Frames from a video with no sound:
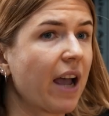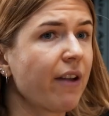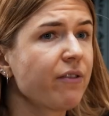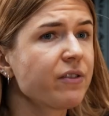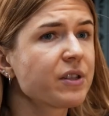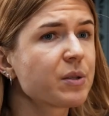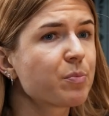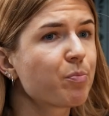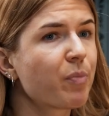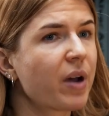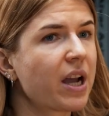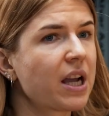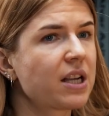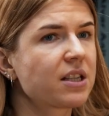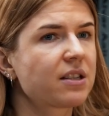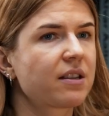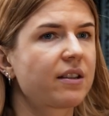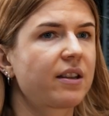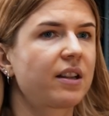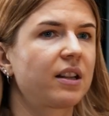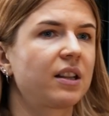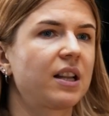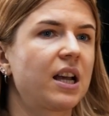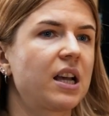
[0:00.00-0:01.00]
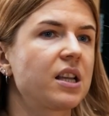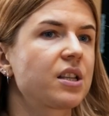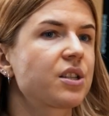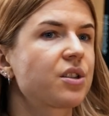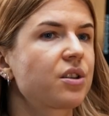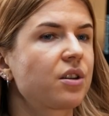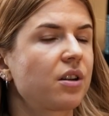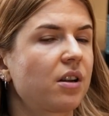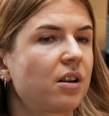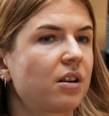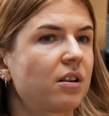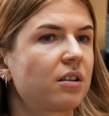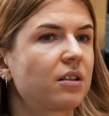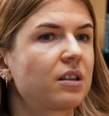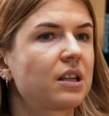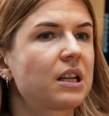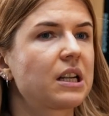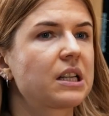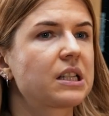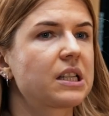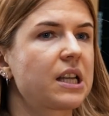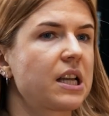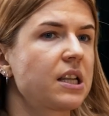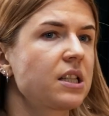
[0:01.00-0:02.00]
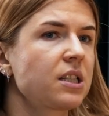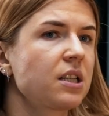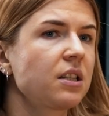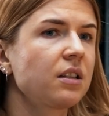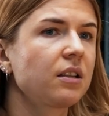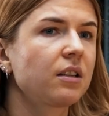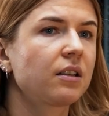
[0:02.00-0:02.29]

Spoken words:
I've spent the last year testing